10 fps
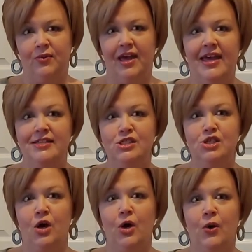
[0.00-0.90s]
And
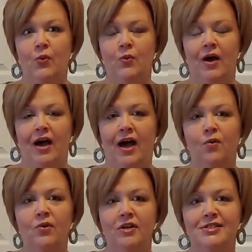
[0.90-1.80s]
so I
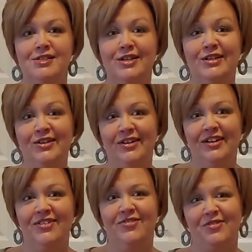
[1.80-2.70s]
want us to
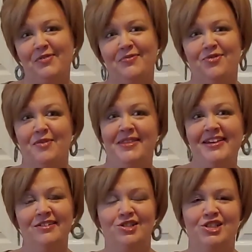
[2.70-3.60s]
look from the
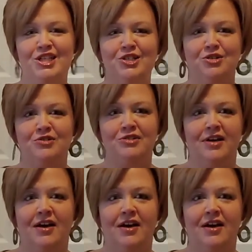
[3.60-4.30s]
English teacher